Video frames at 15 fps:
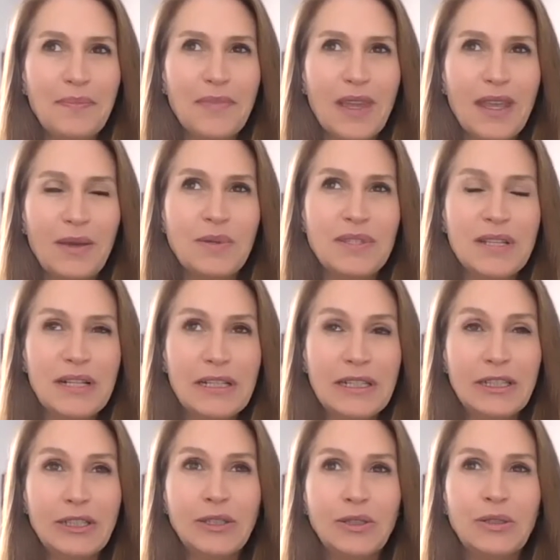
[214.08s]
It was
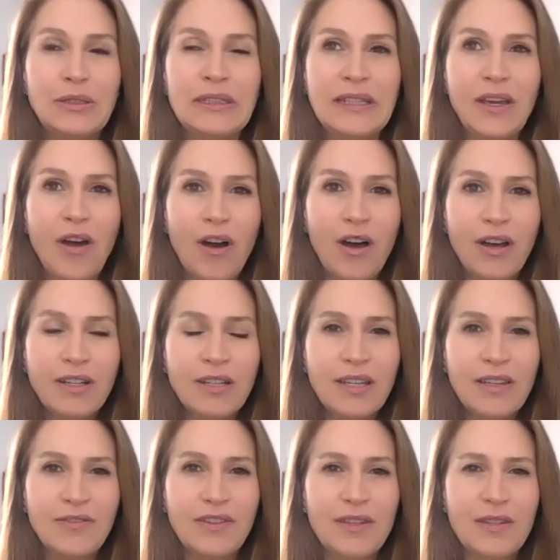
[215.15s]
clear early on,
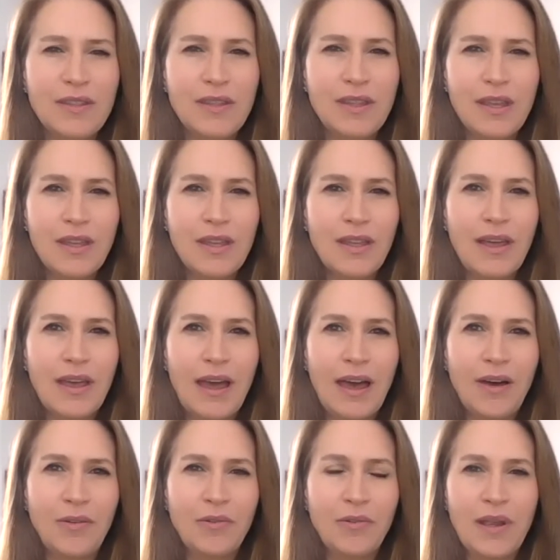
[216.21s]
given
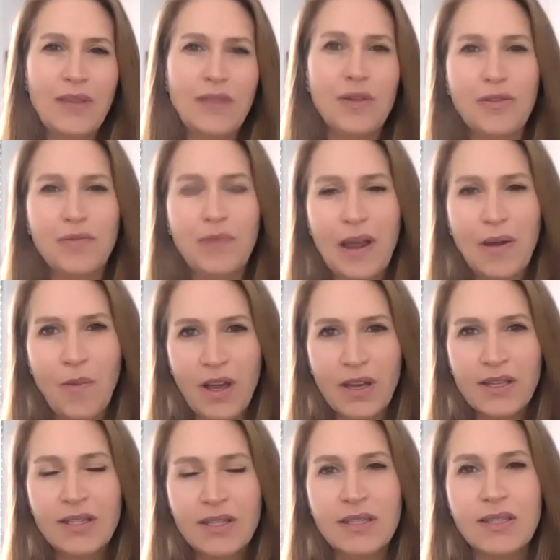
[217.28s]
how great the threat
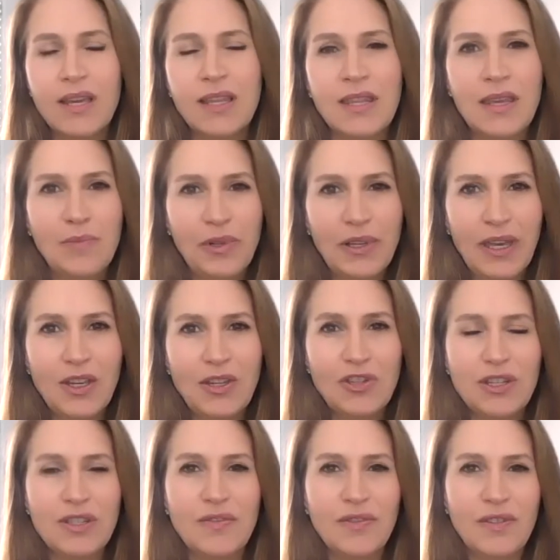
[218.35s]
was and the
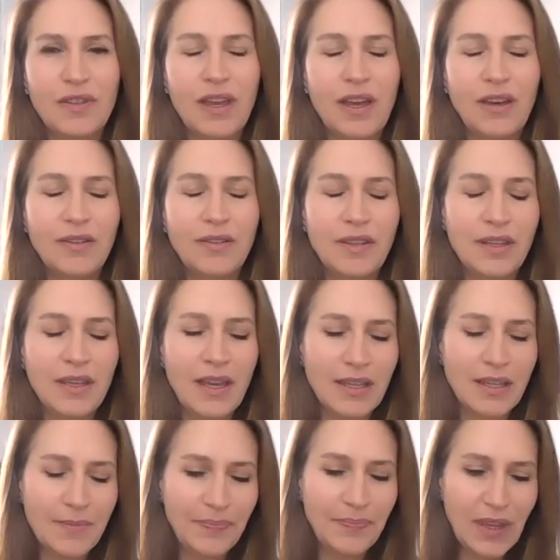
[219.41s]
implications for the health
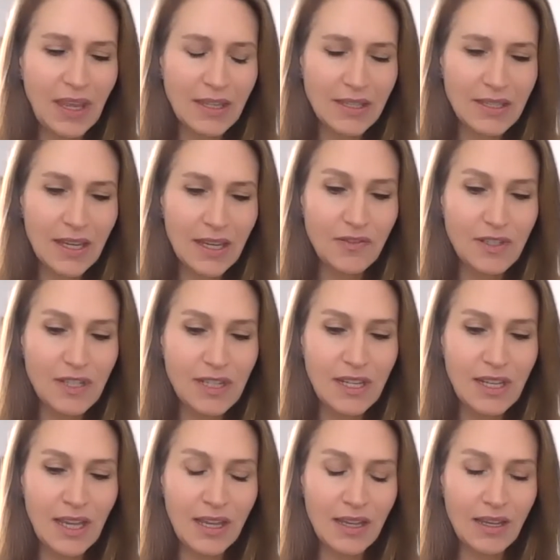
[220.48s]
and
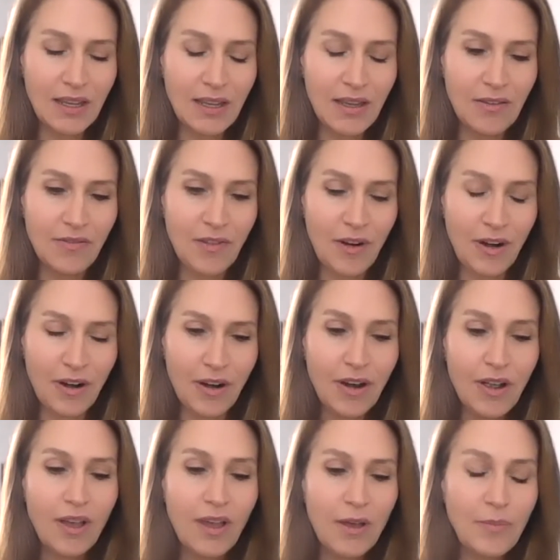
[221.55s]
safety of our
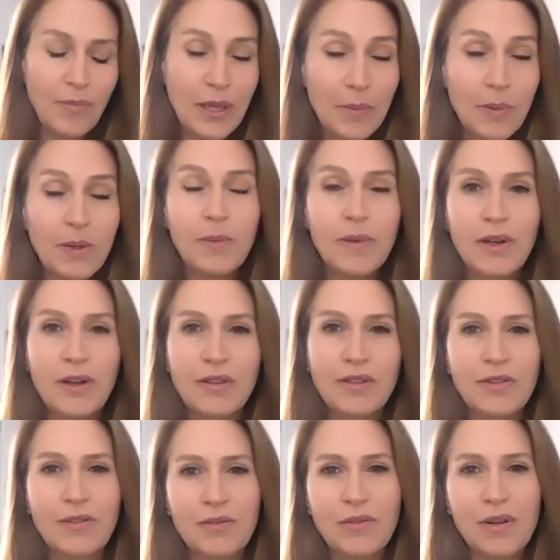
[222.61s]
people, but
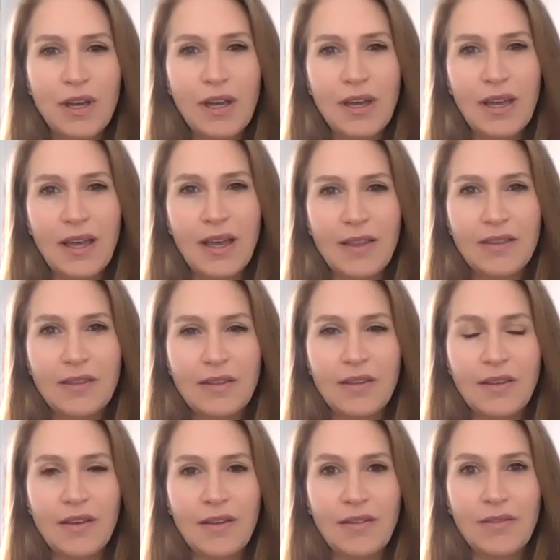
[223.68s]
also
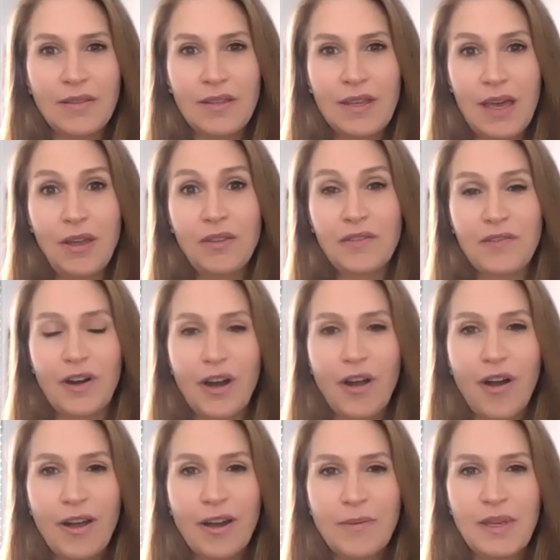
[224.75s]
the health of our
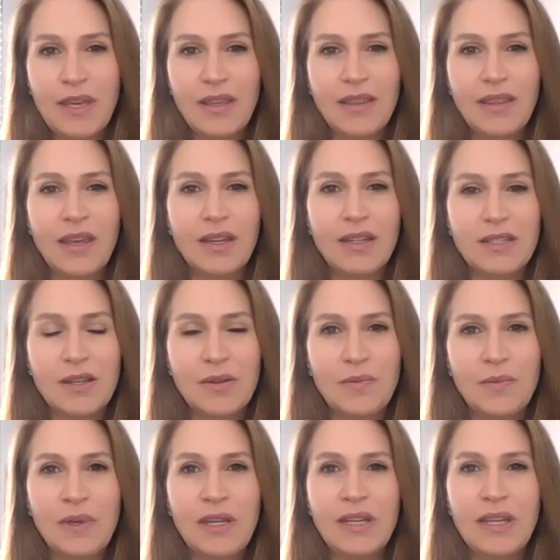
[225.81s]
economy, that
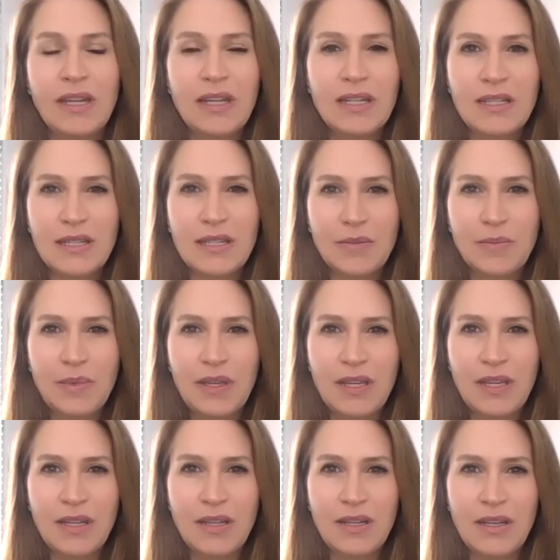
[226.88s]
we needed to
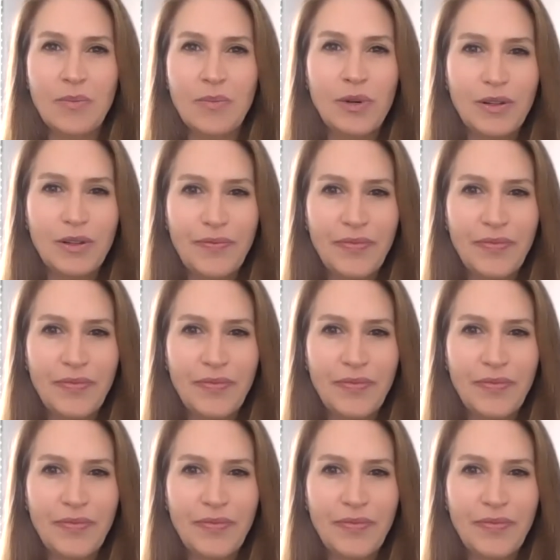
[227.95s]
be nimble.